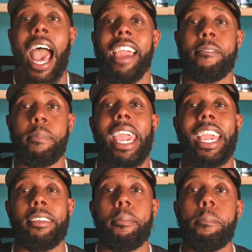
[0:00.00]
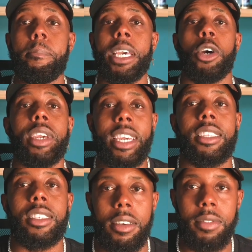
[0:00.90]
I've made
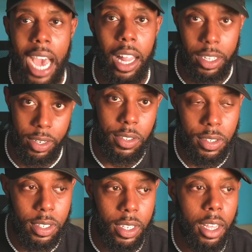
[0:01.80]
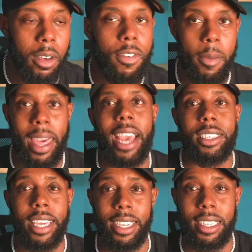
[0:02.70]
millions of dollars from the
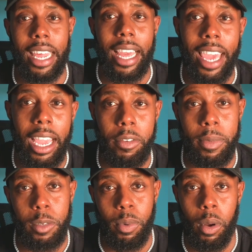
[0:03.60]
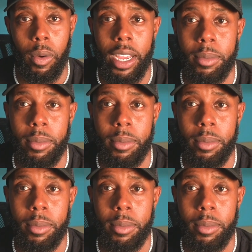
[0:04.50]
education that I gained from these programs.